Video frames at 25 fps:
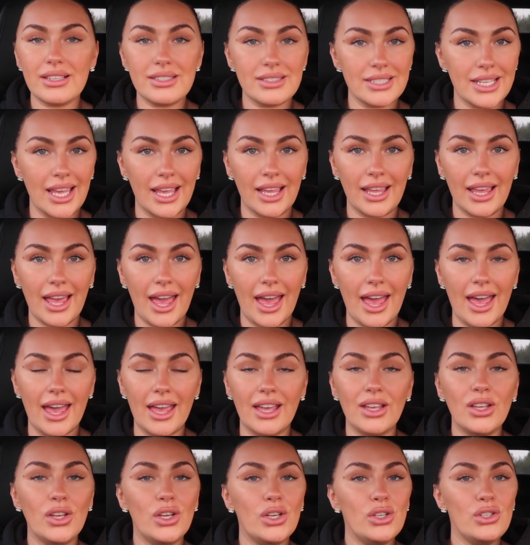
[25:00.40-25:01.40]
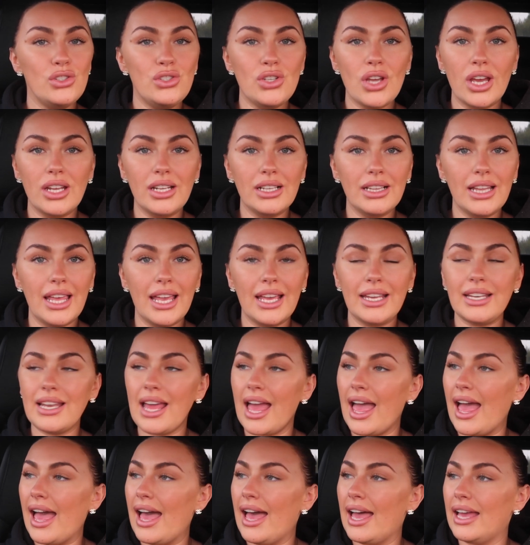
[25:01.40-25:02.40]
skincare,
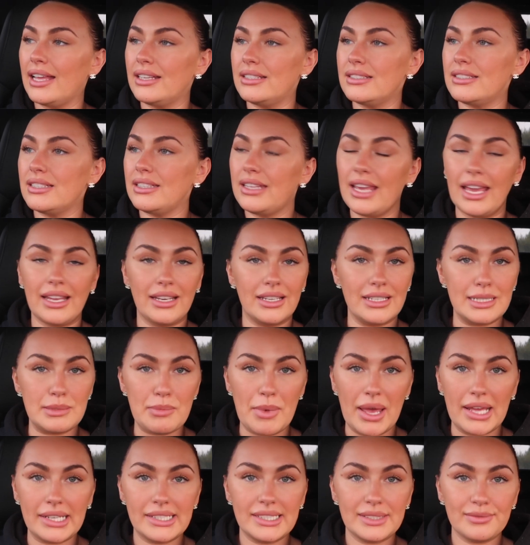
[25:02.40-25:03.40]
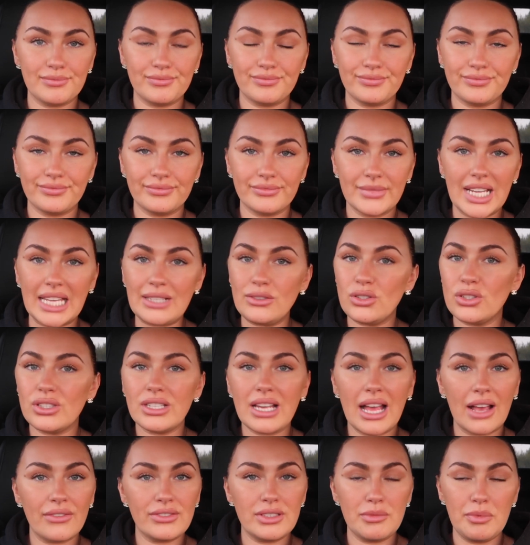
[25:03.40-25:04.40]
journaling, and getting into bed. It
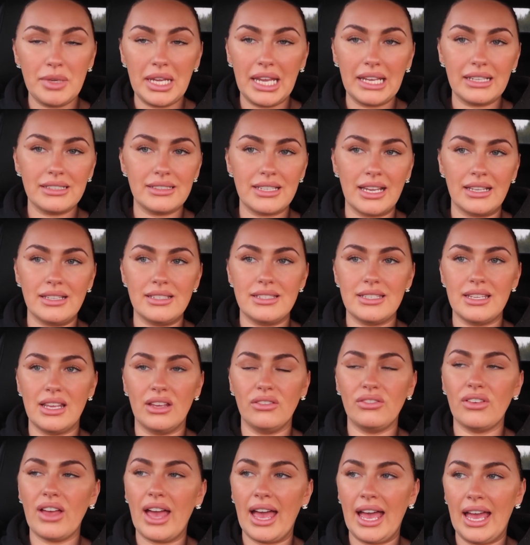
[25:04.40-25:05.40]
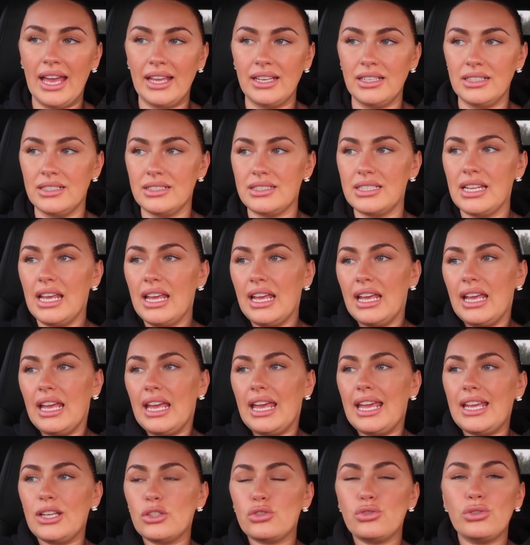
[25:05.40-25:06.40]
doesn't have to be extensive, and
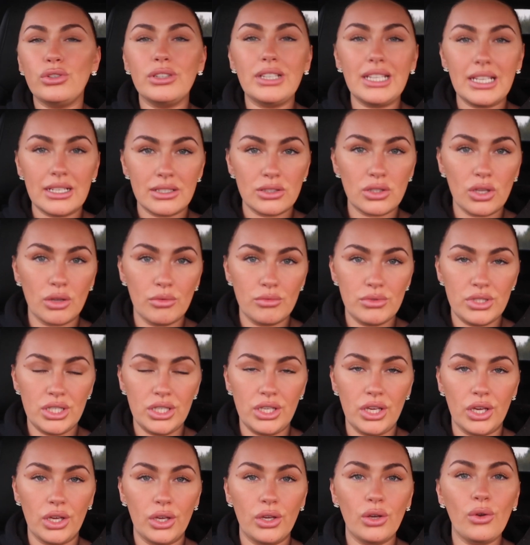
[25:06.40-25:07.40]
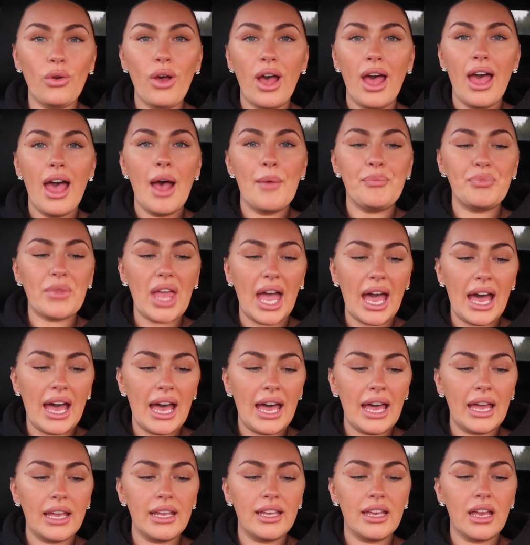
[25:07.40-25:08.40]
it truly is up to you.
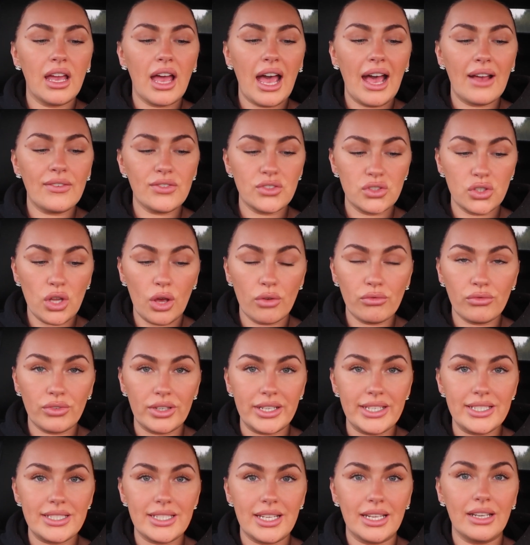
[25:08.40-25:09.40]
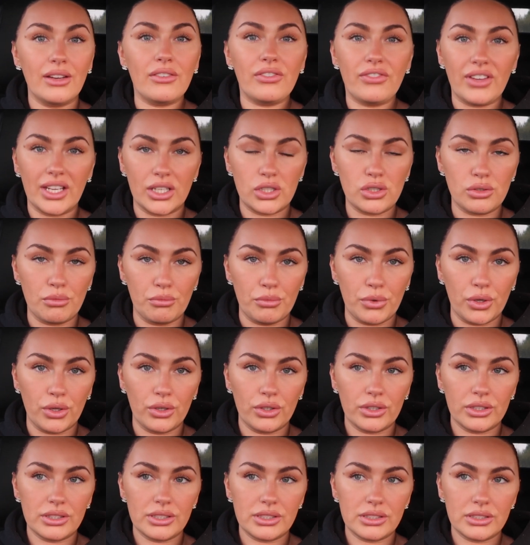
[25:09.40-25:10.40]
I have stopped reading fiction
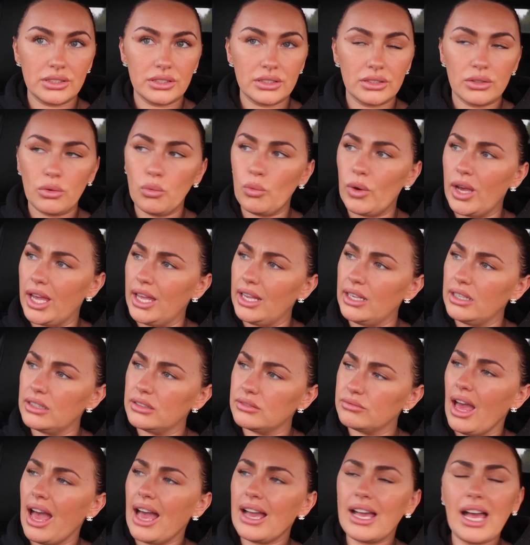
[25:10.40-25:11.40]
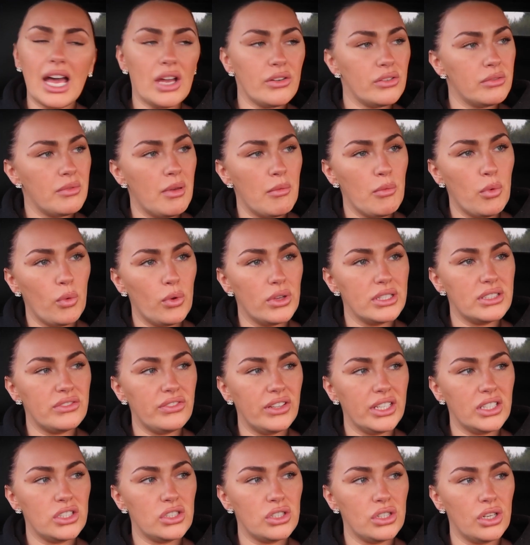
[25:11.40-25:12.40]
books. Wait, I can't remember what's
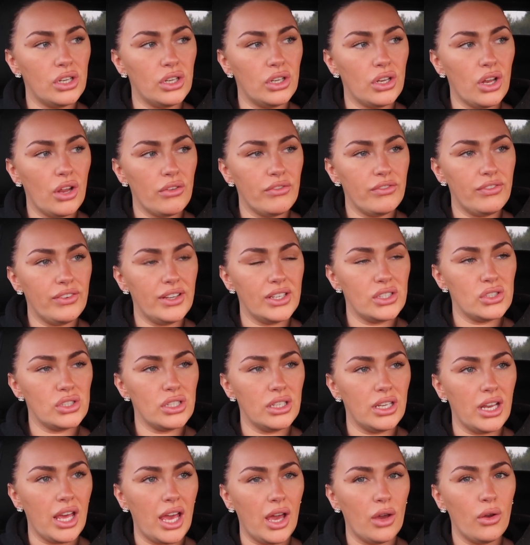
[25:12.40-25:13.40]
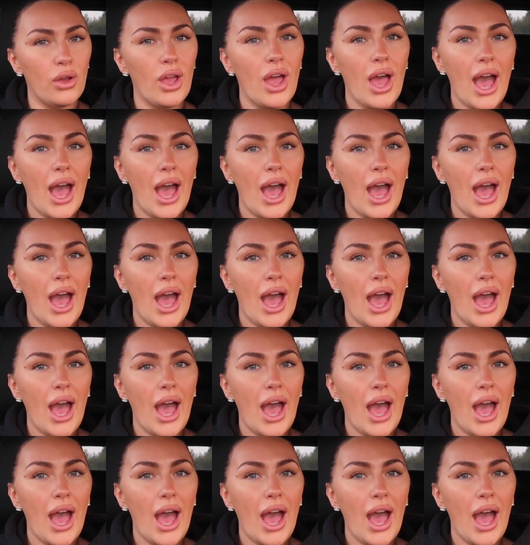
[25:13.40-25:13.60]
fiction and non-fiction now.